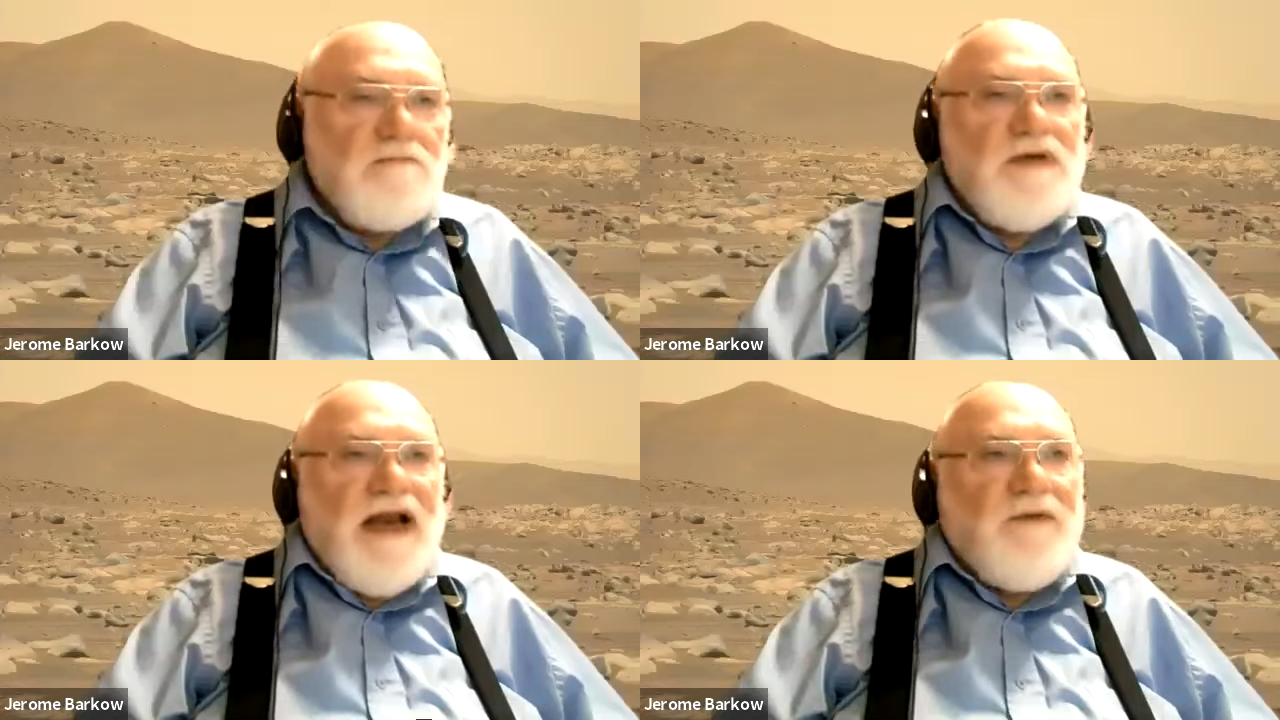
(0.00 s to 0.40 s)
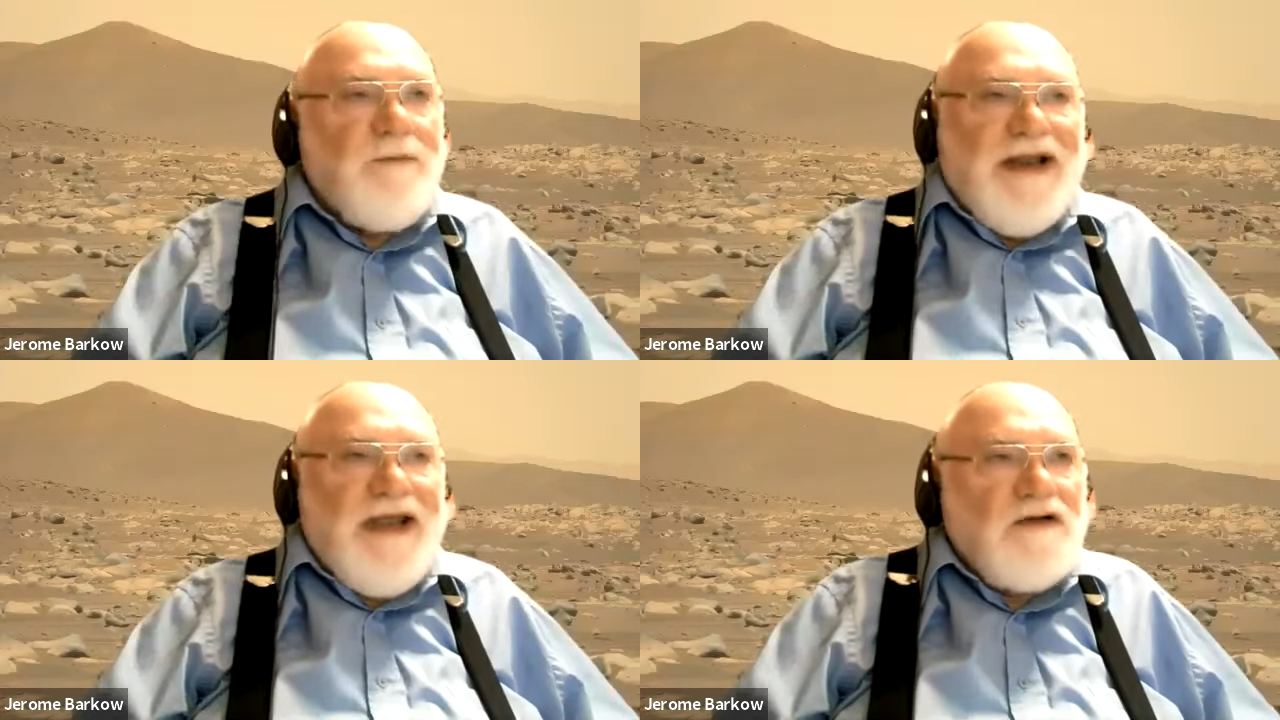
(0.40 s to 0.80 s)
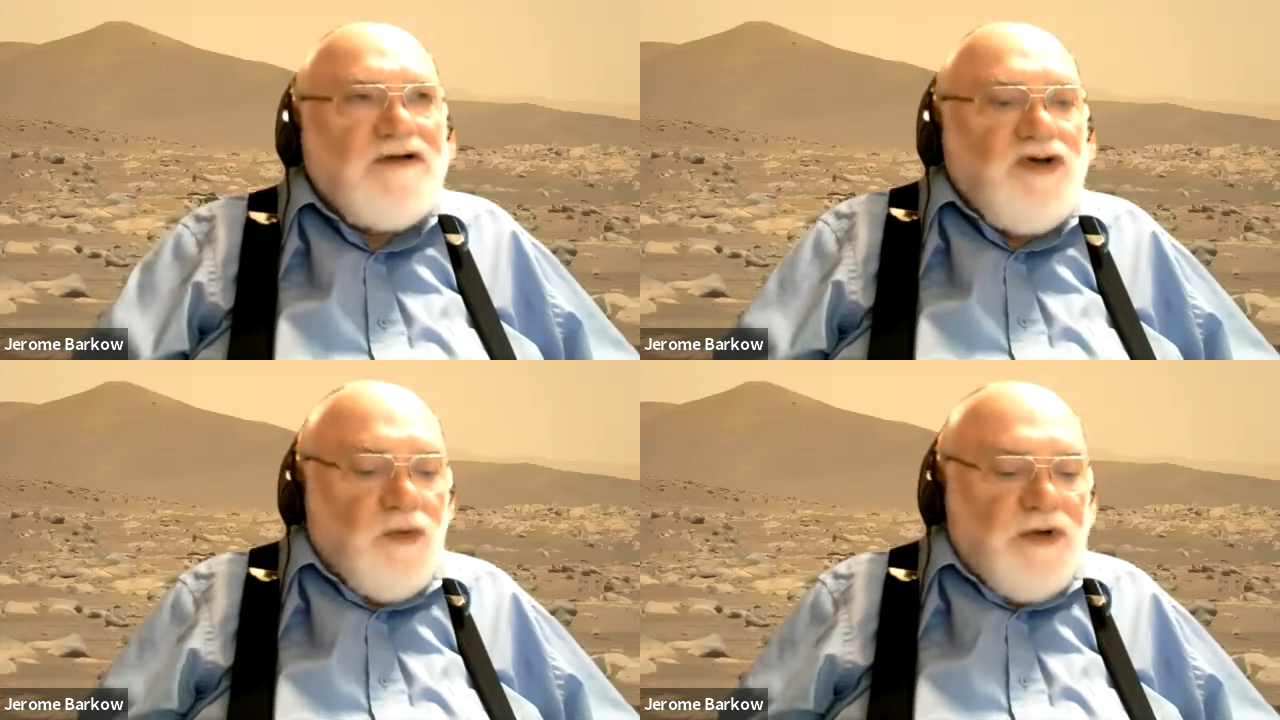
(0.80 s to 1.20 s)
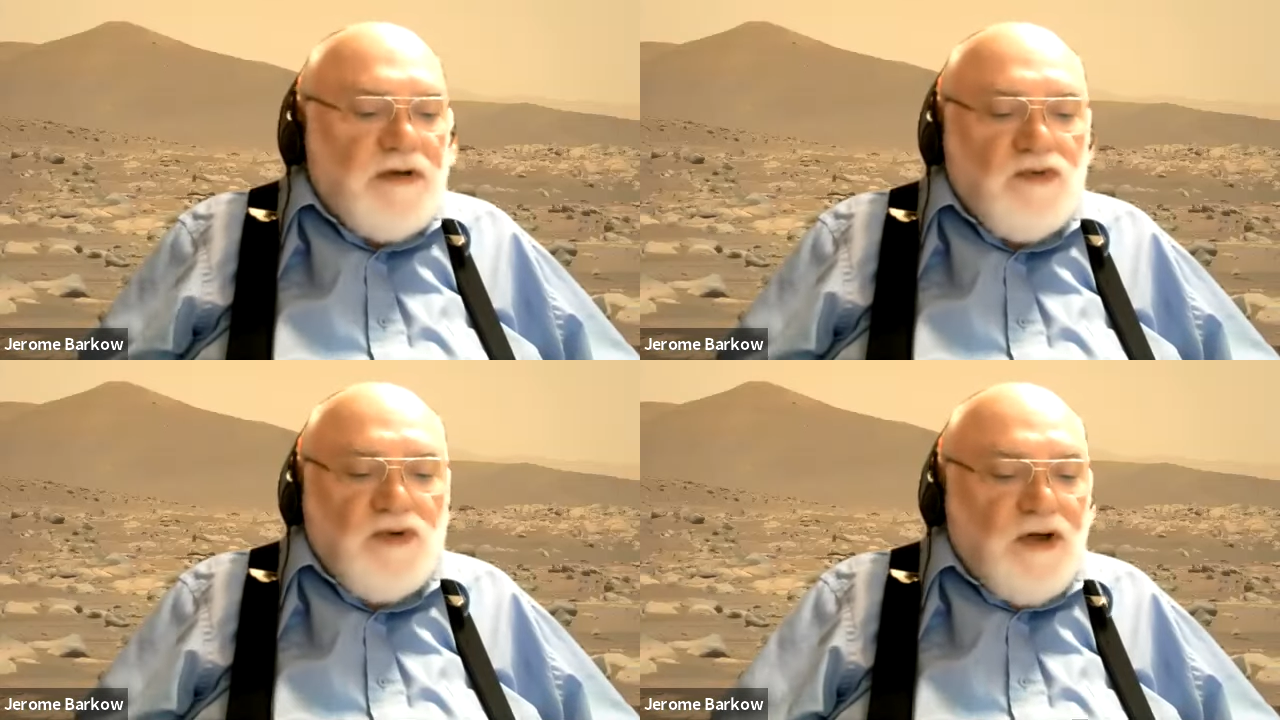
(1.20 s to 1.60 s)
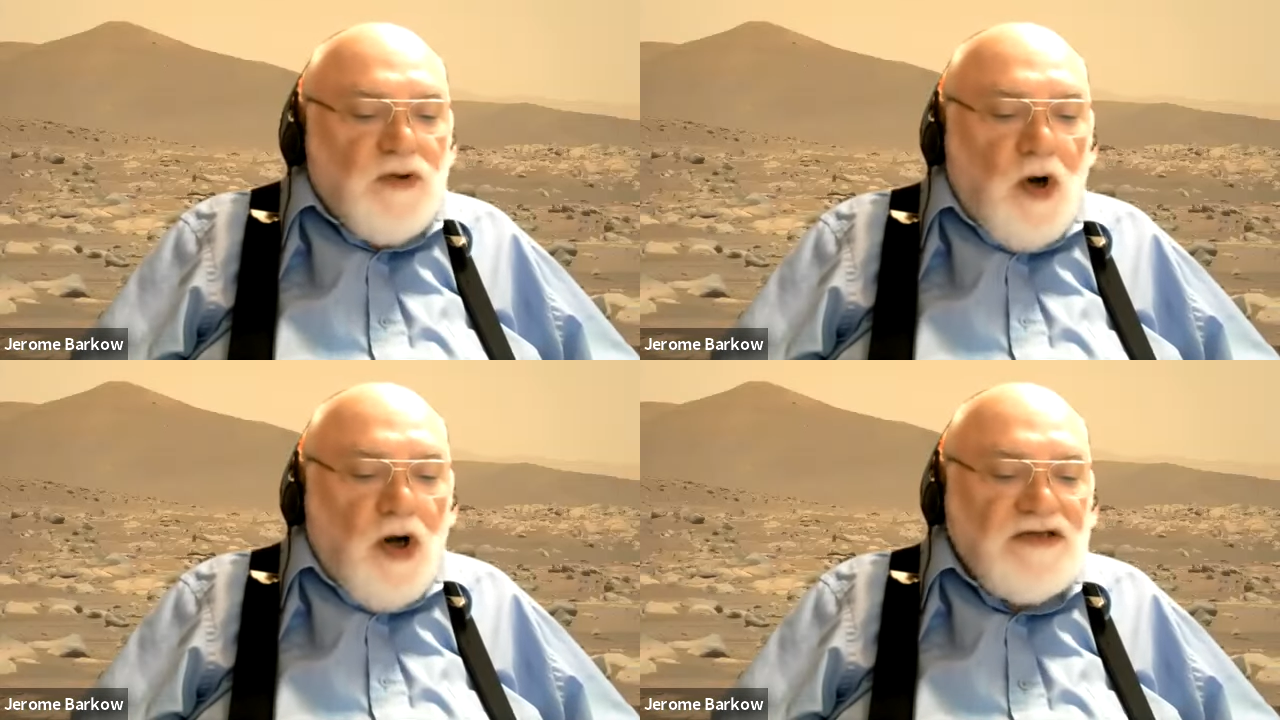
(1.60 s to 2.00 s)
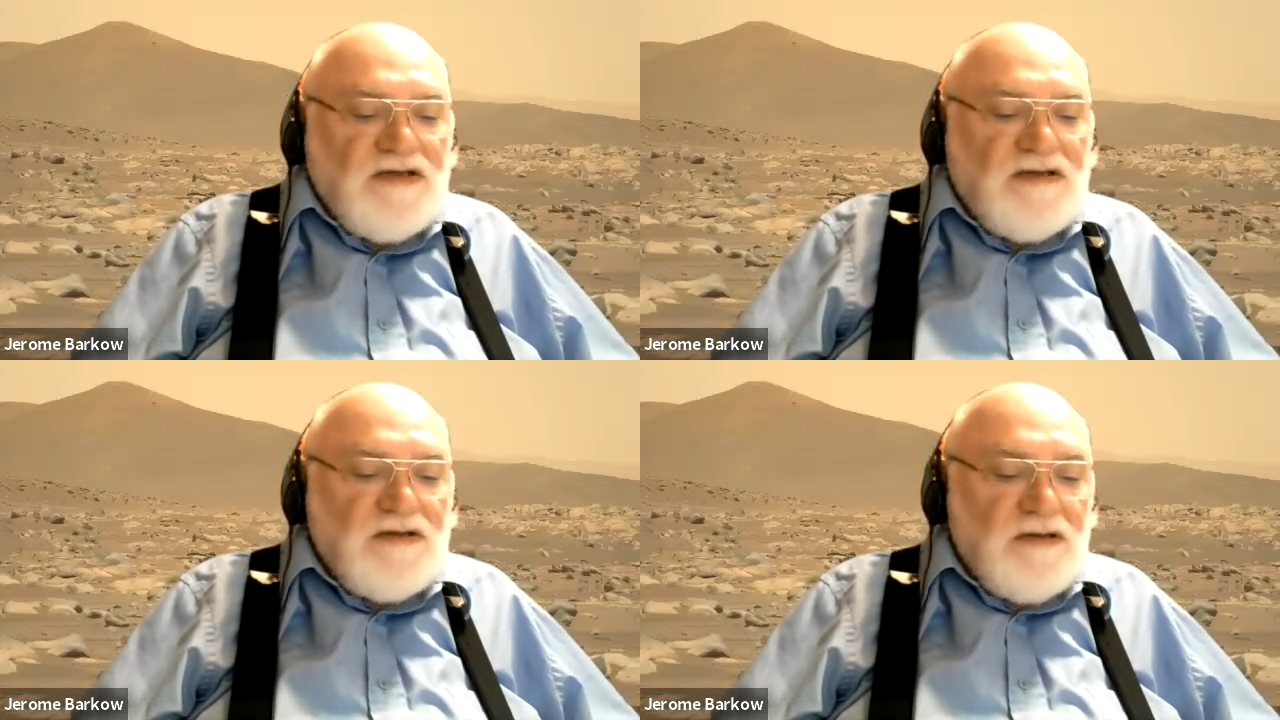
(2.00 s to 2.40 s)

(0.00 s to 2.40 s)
but everybody else knew what it was.